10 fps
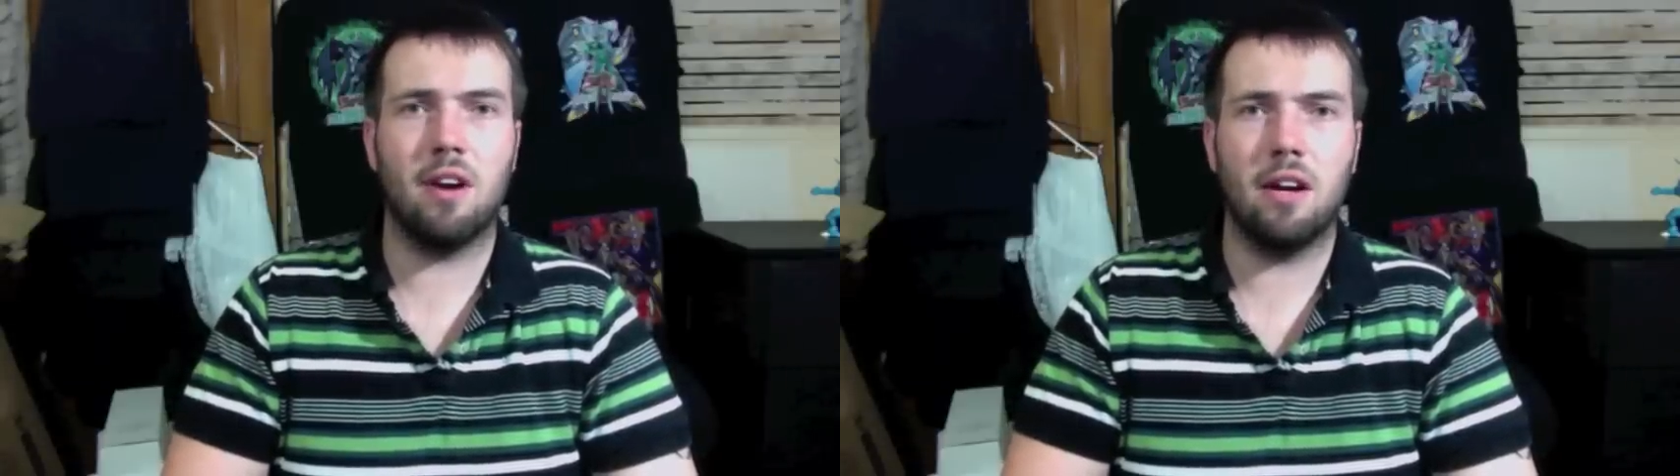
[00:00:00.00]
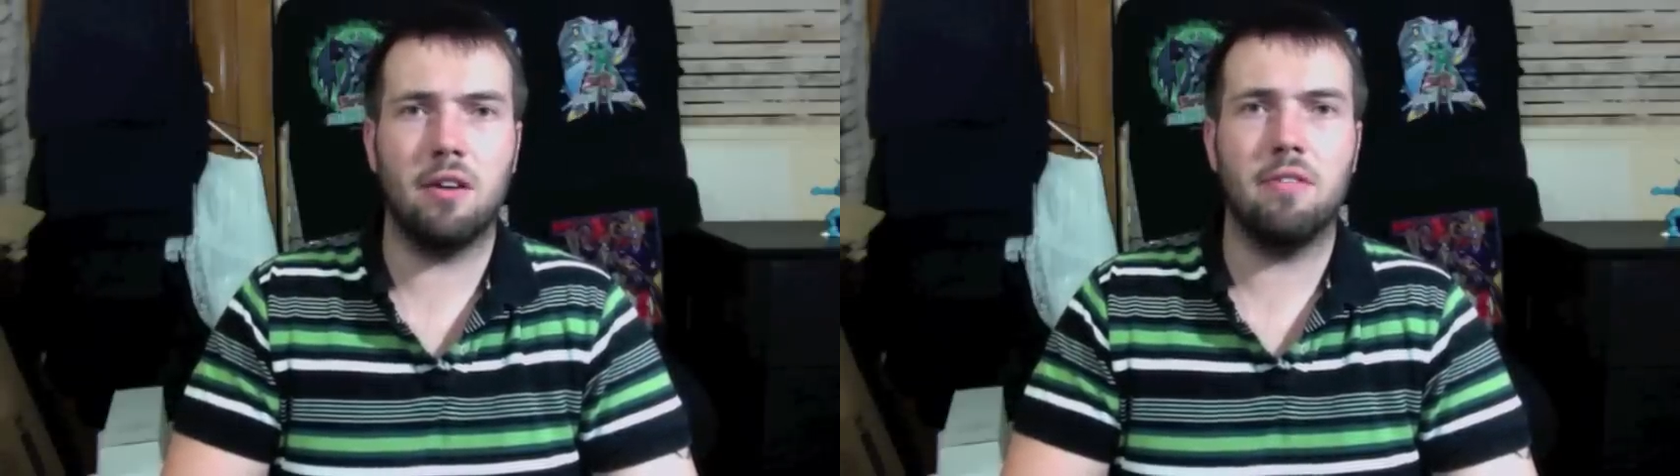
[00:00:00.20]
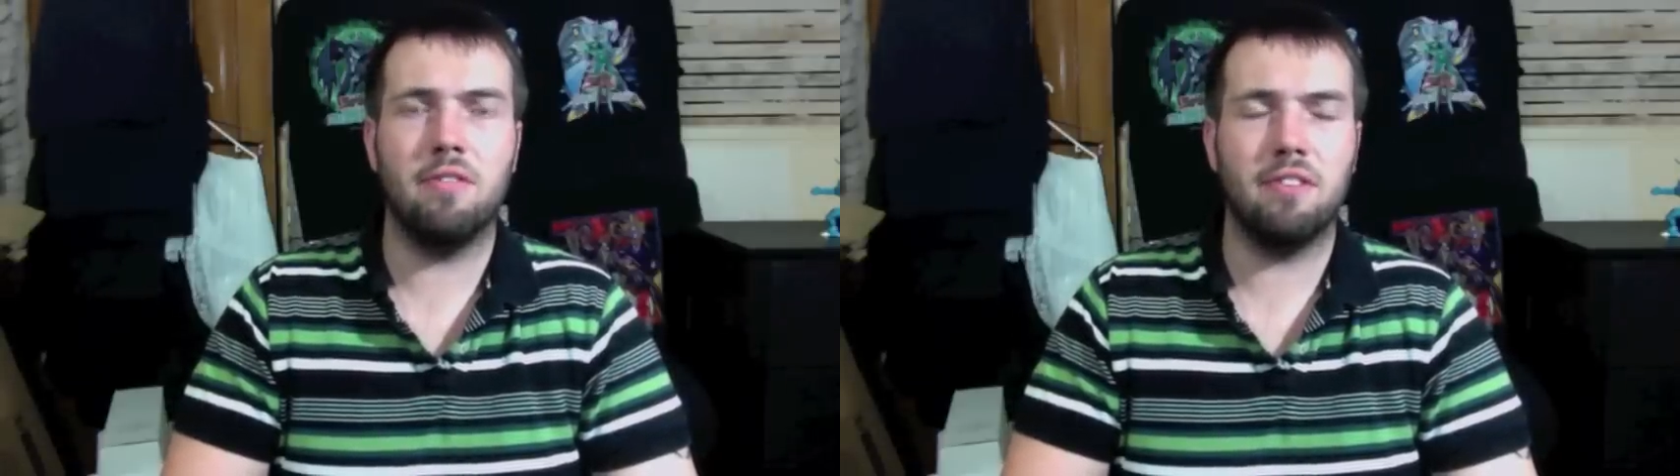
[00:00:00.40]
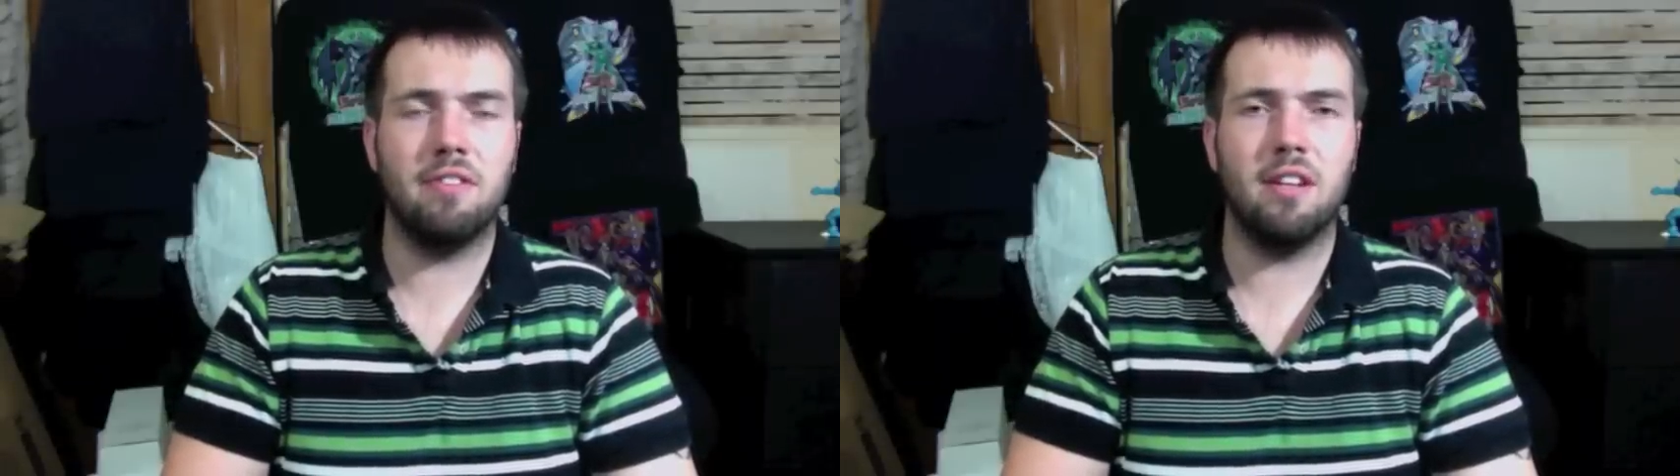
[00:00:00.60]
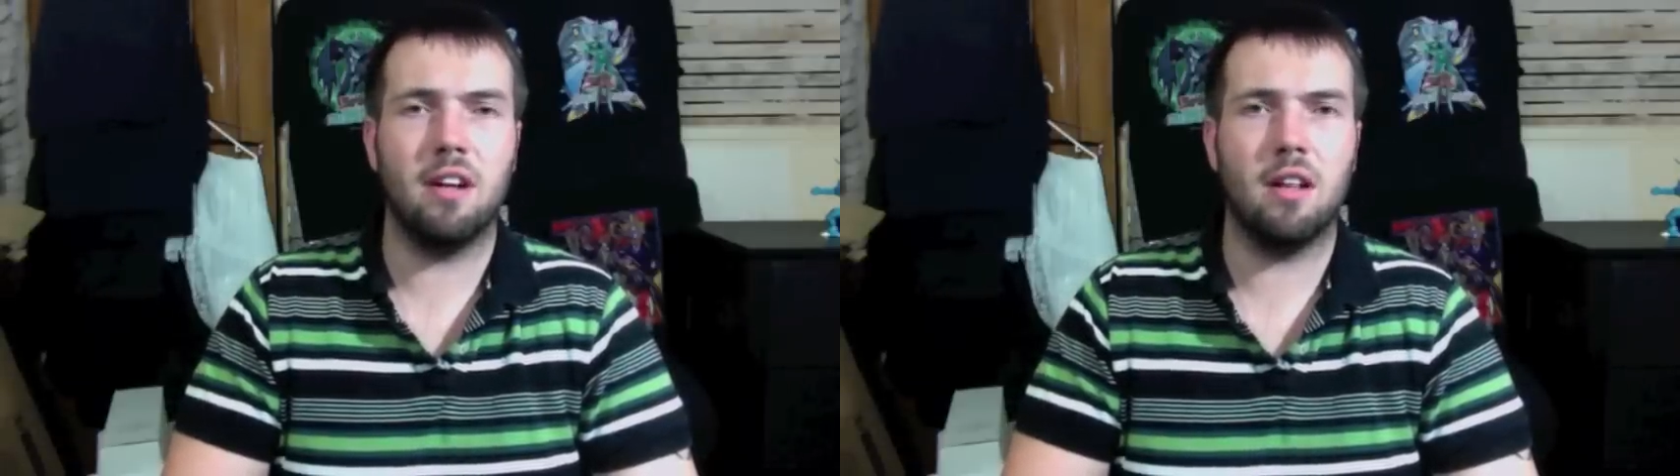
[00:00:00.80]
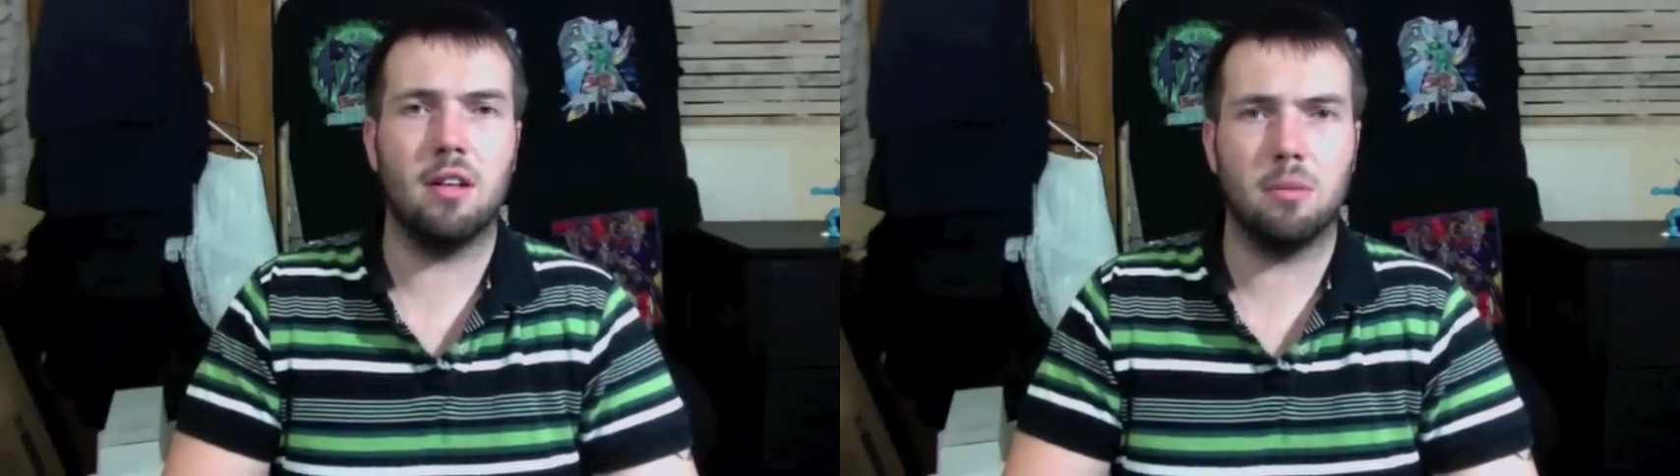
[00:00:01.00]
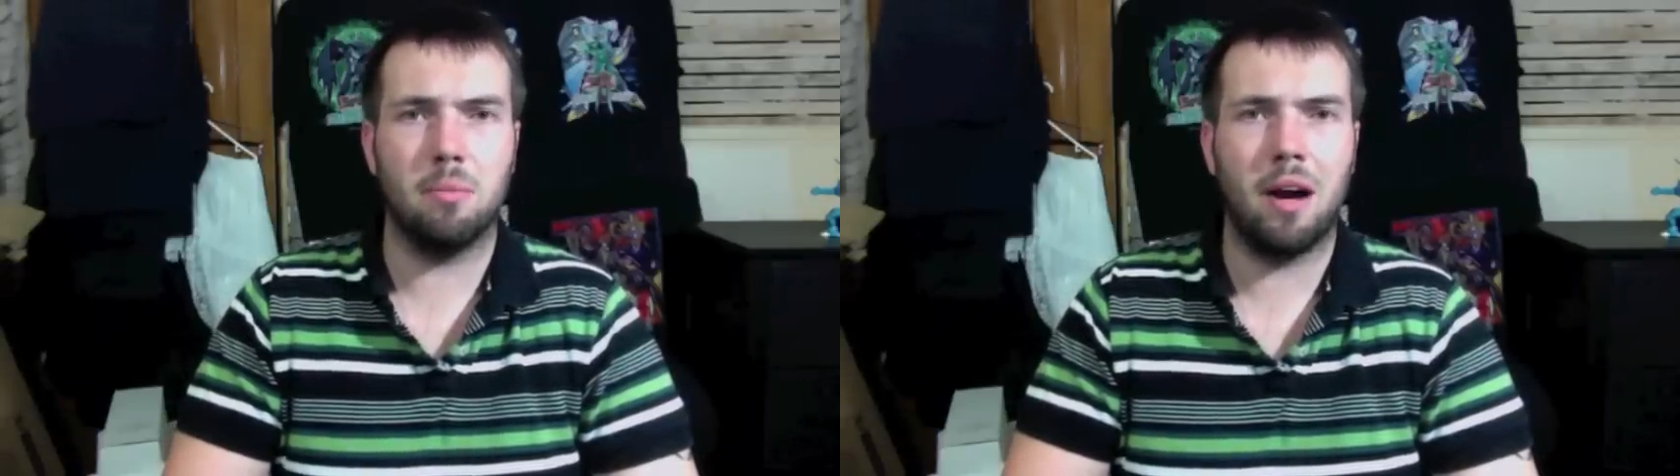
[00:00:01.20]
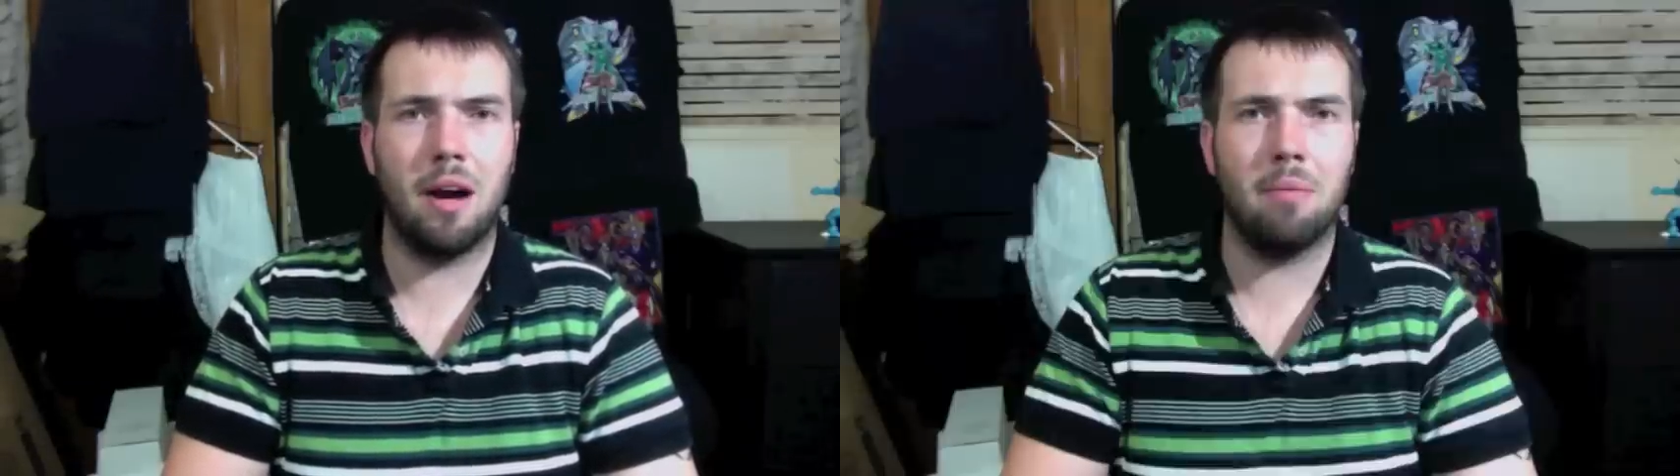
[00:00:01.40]
$150 a
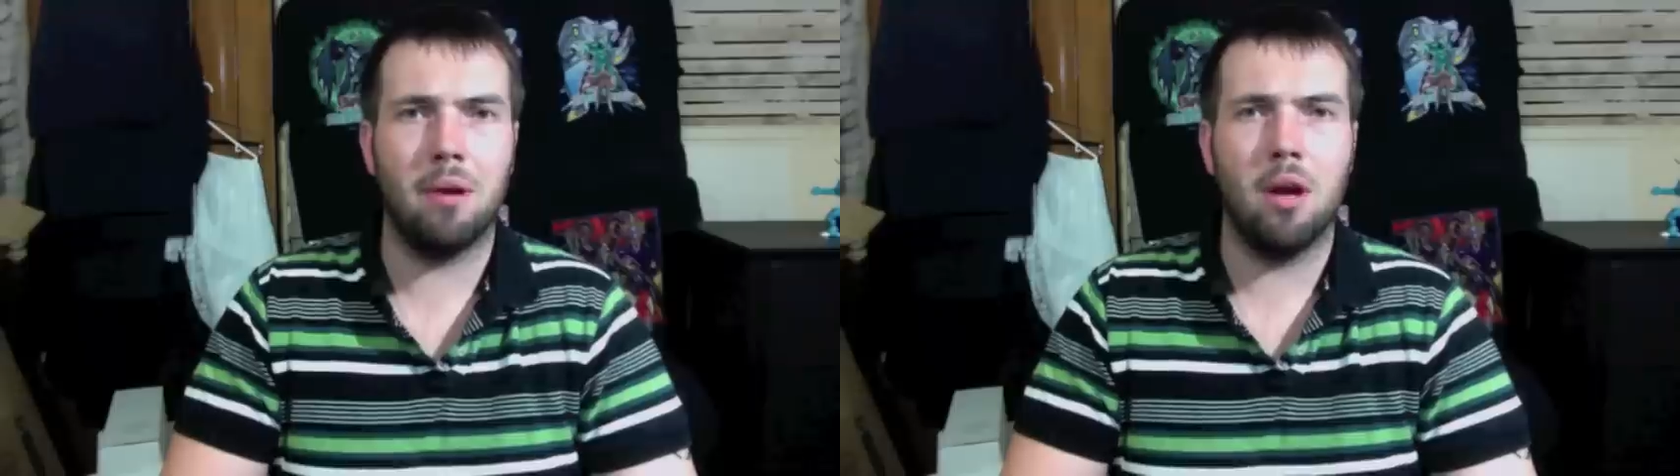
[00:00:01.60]
pop.